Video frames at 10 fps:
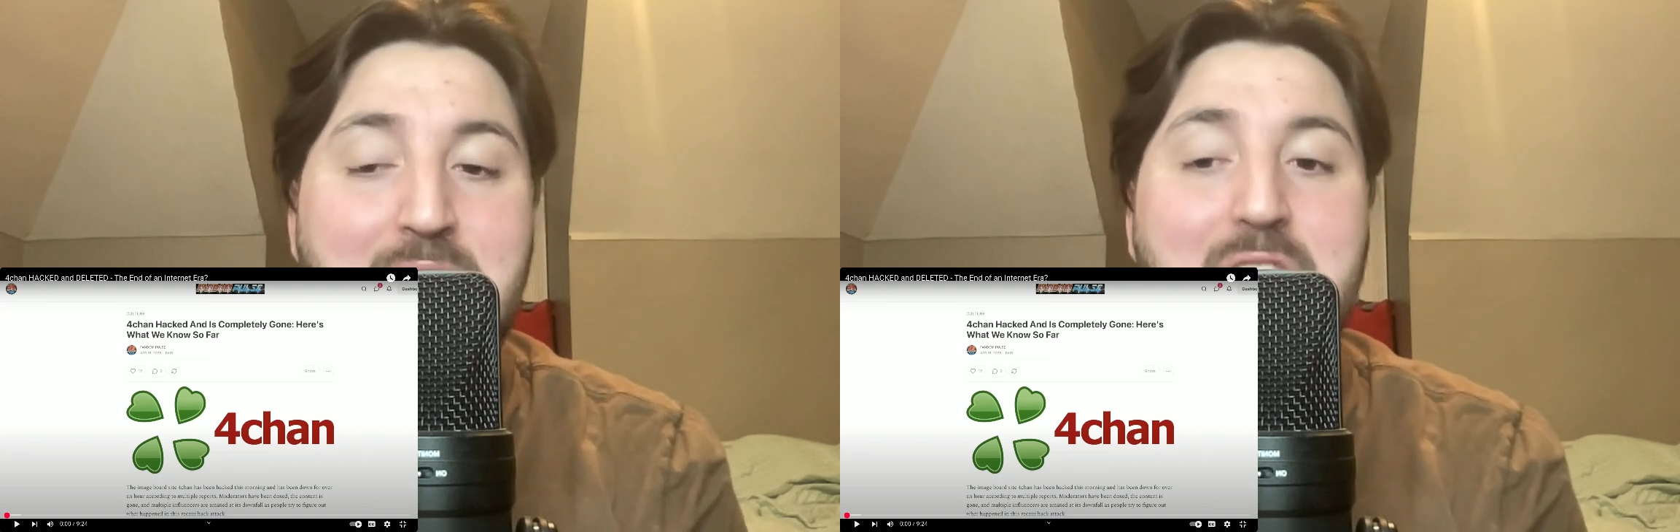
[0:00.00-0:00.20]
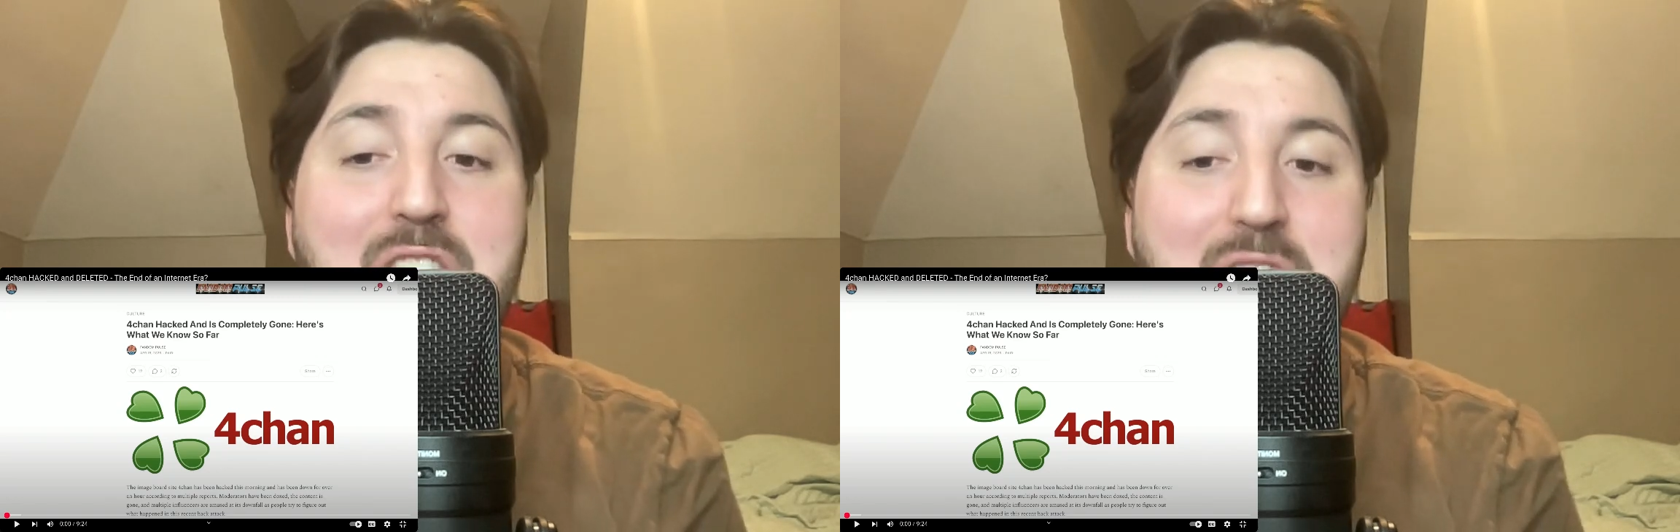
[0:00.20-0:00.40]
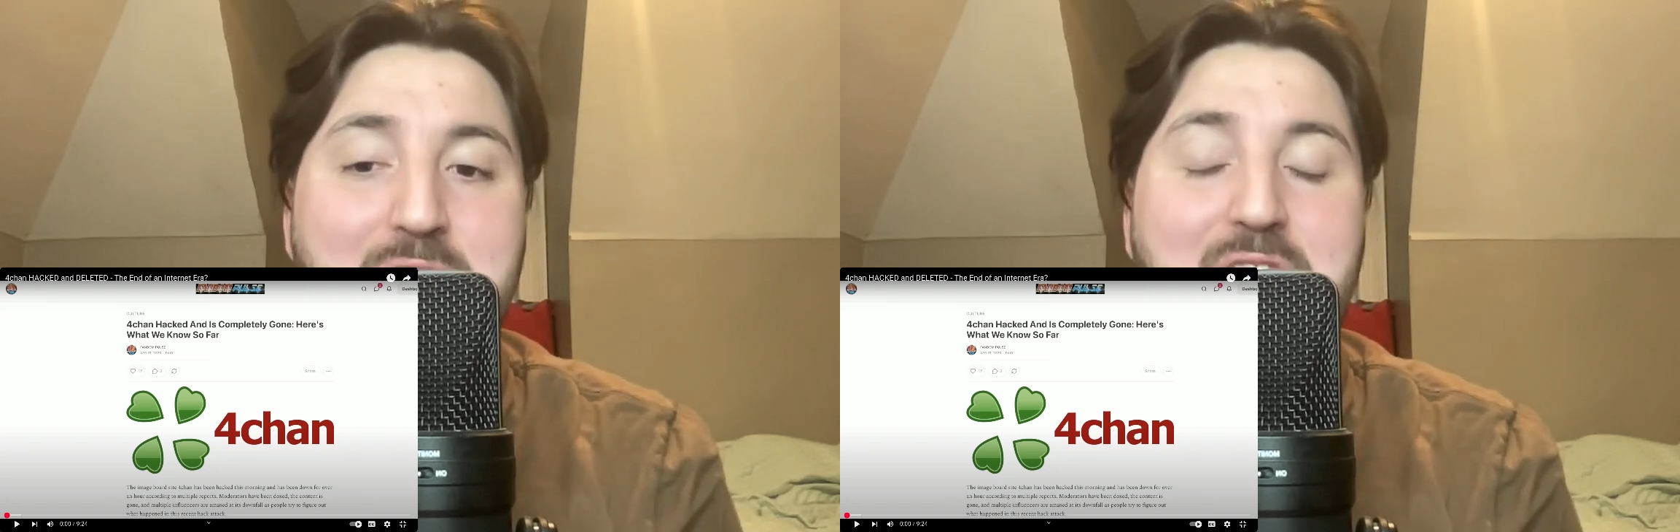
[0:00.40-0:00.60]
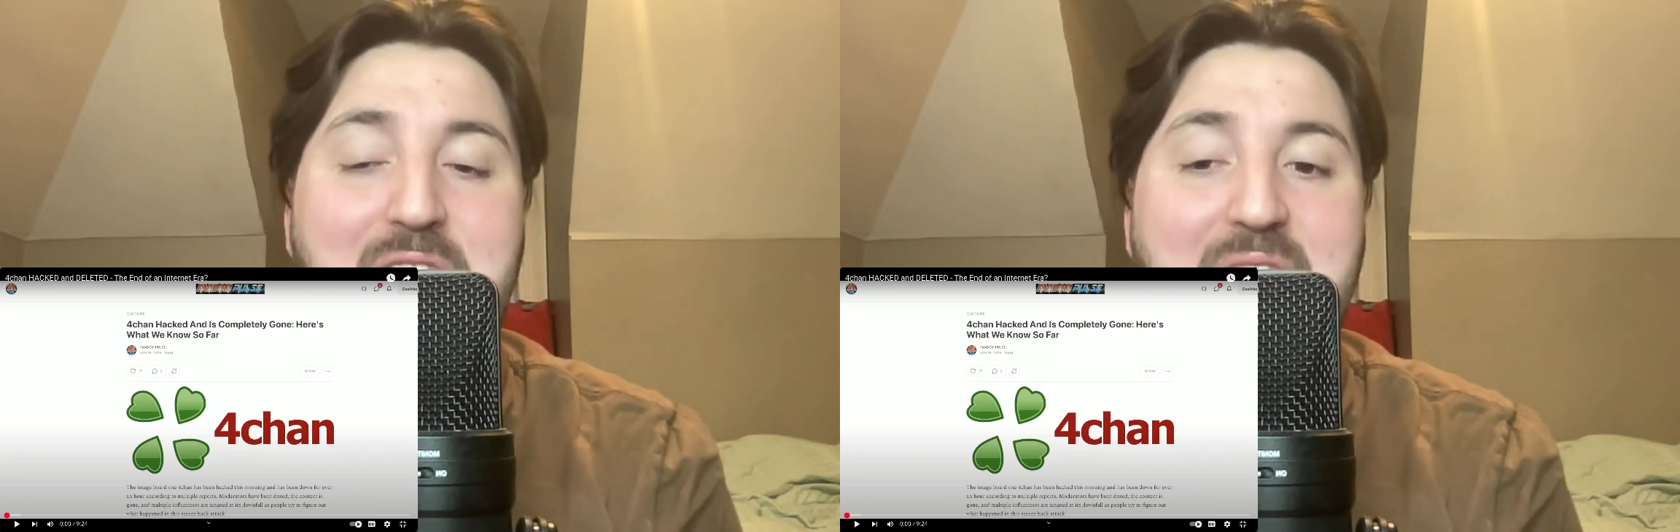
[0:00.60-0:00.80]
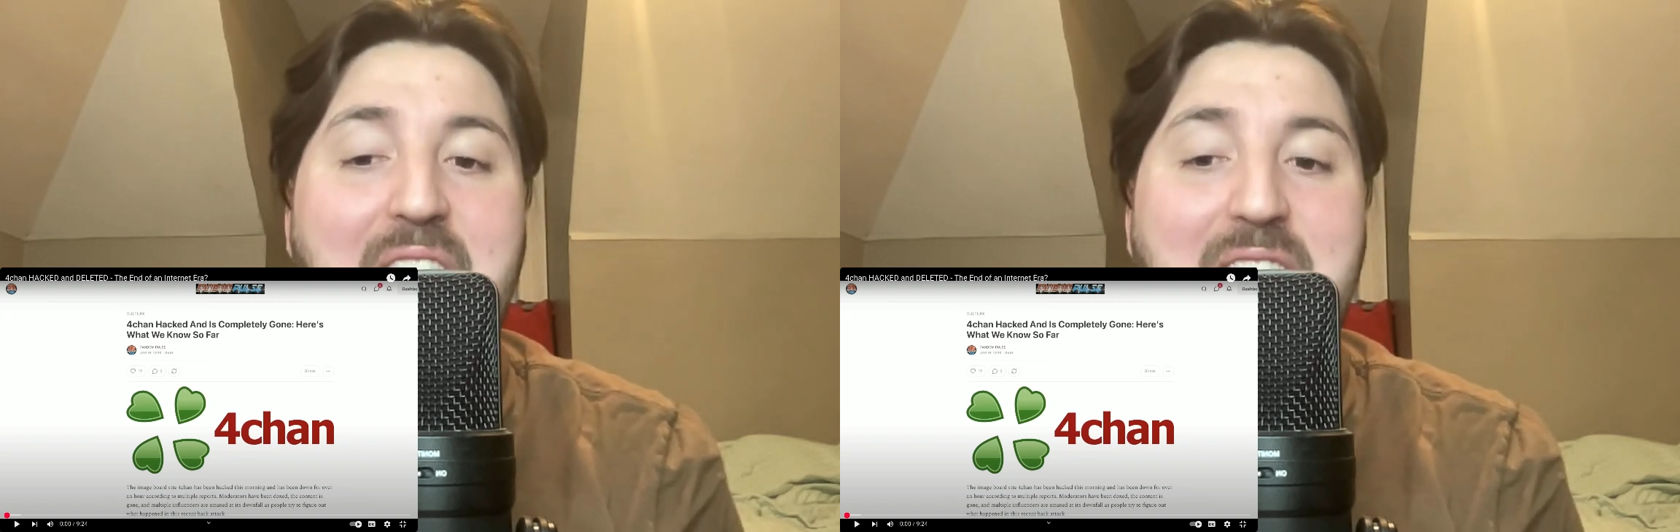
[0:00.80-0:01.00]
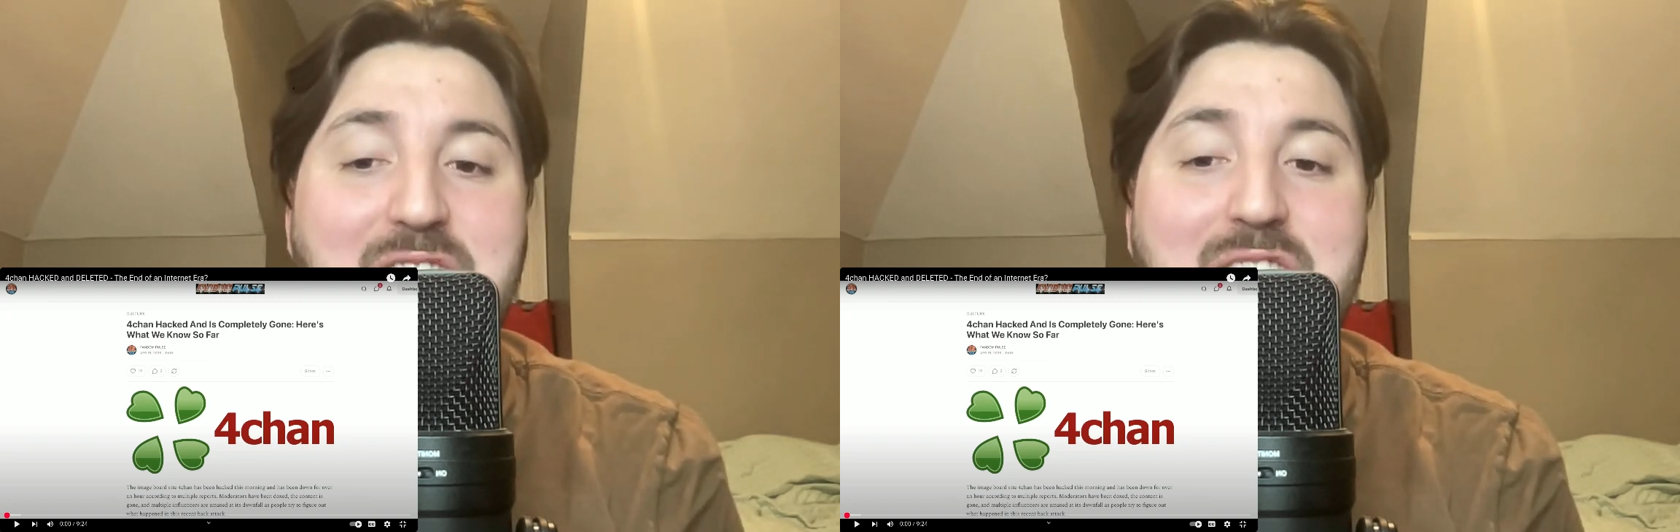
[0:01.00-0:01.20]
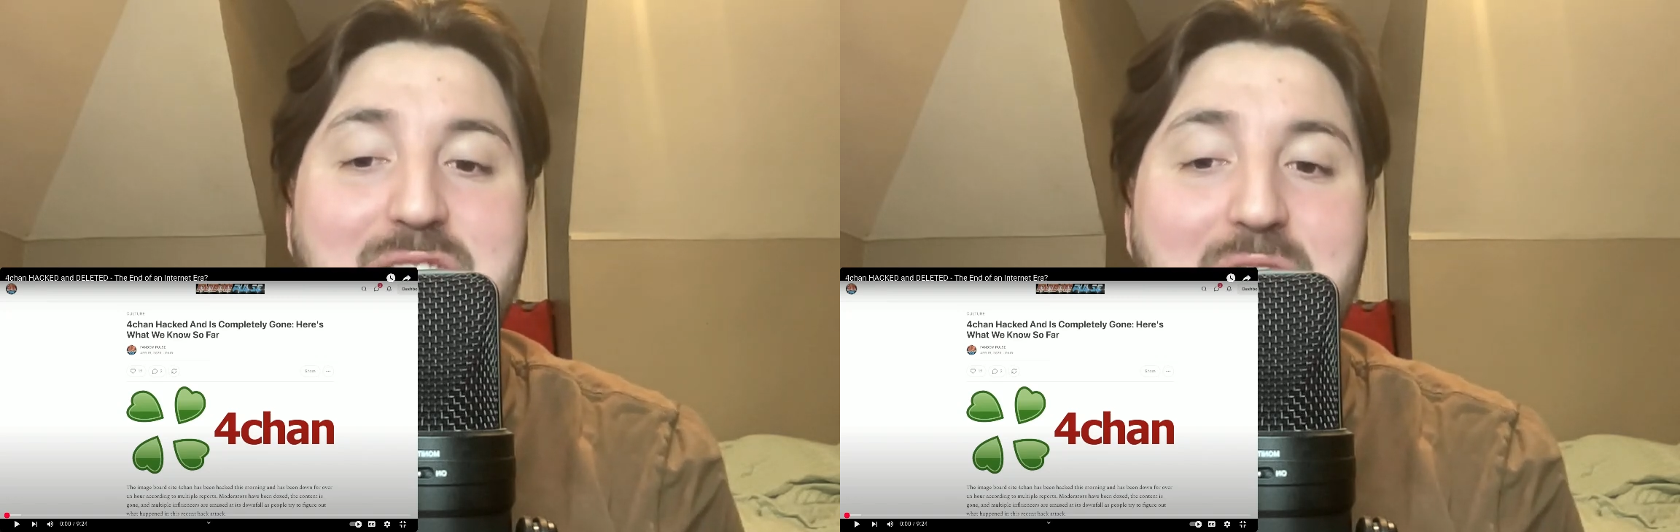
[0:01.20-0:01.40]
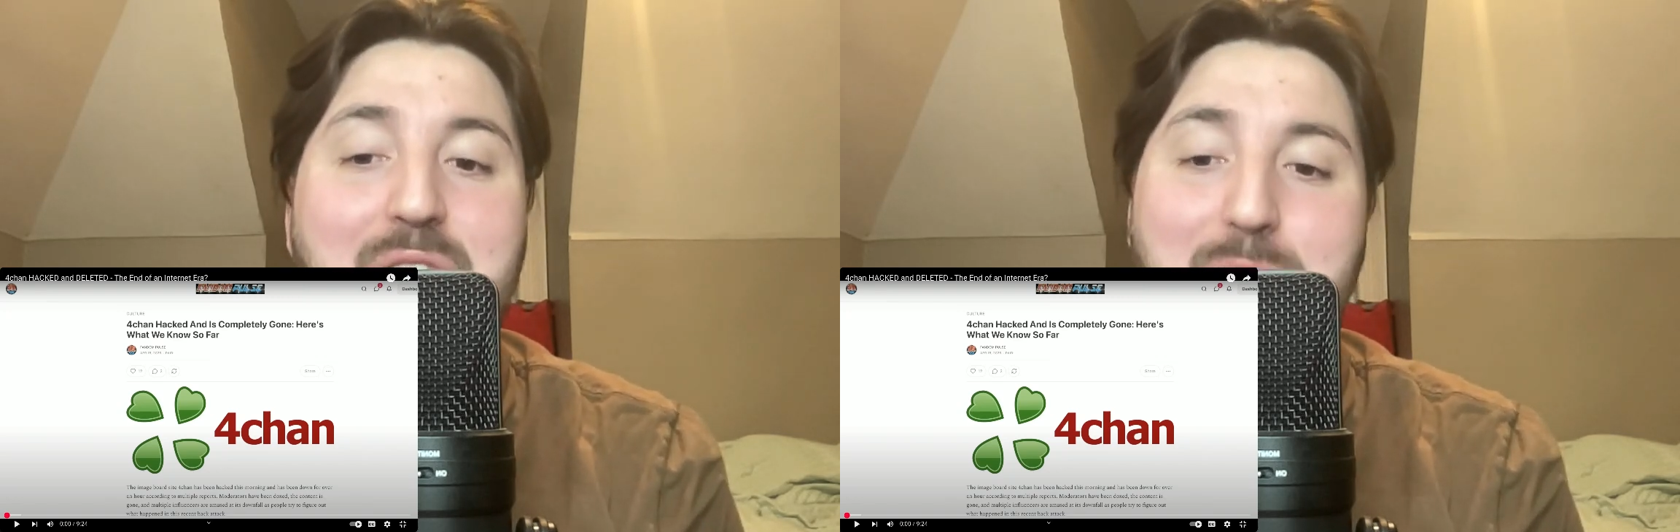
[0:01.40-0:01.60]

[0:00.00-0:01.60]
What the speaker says: you got to ask yourself,